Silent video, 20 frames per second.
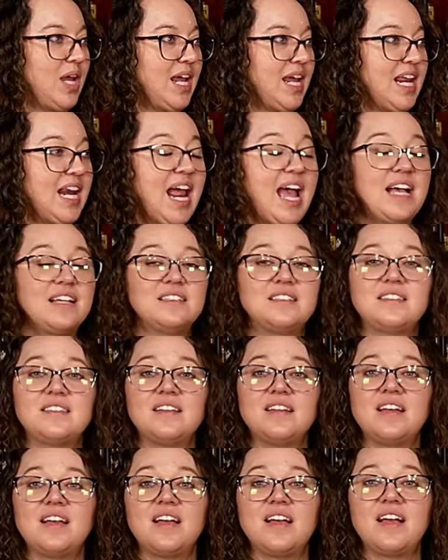has
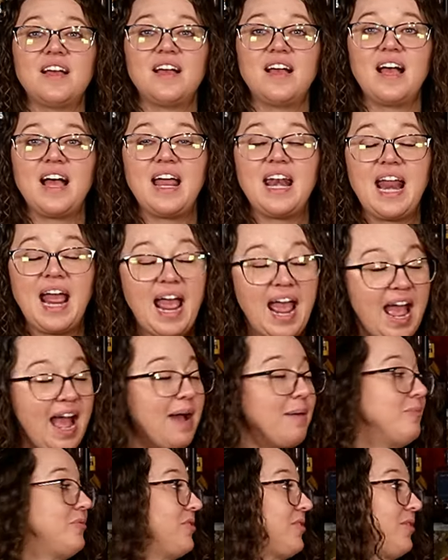an
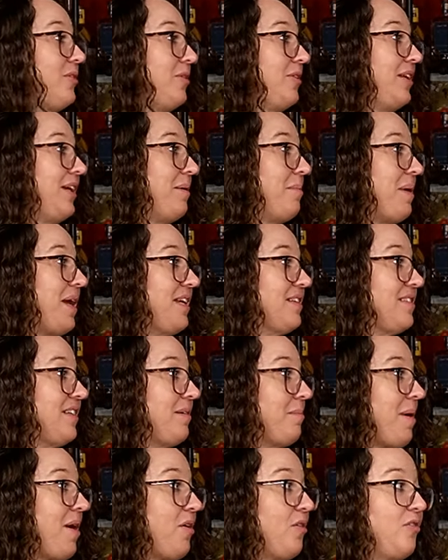absolutely
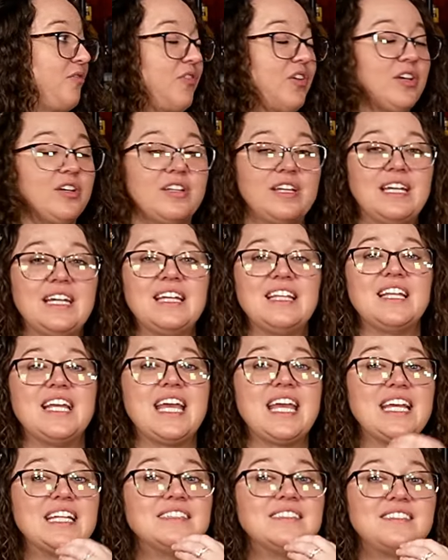amazing mouthfeel. It
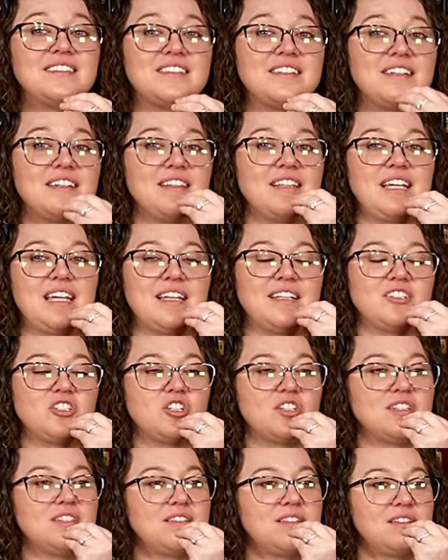instantly
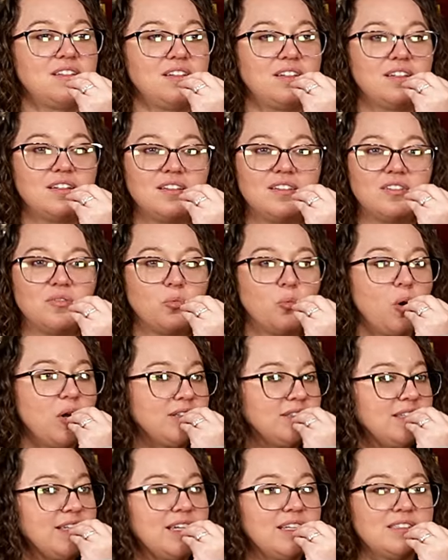just,
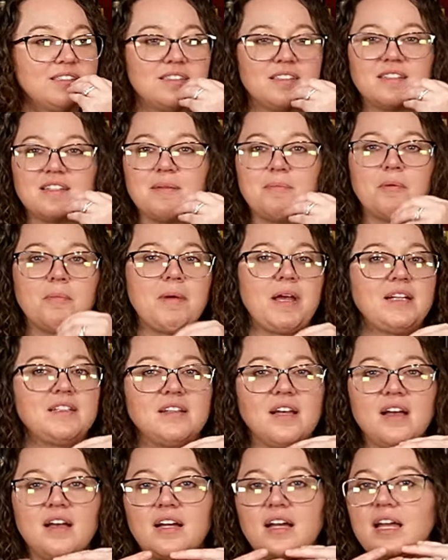once it hits the tip of my
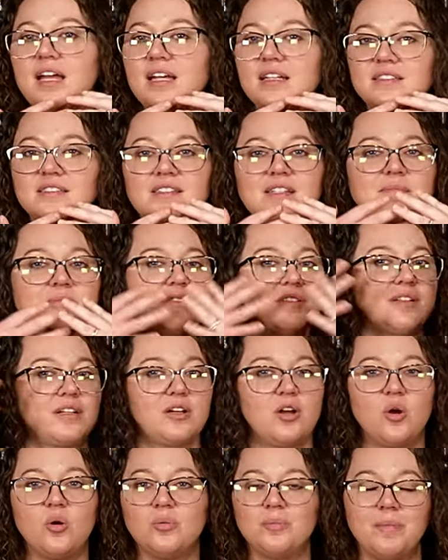tongue, it seems to
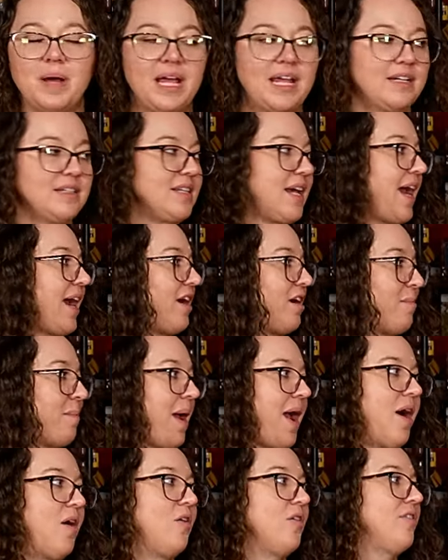coat my entire
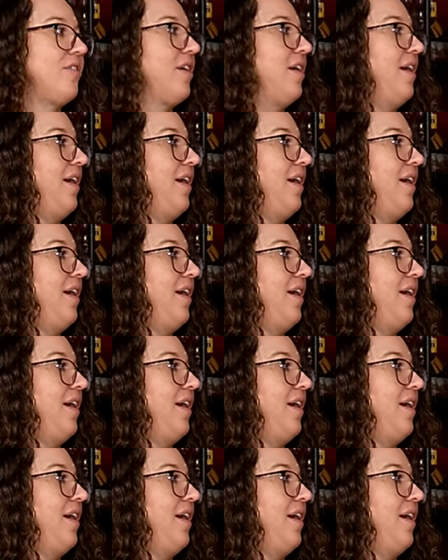mouth.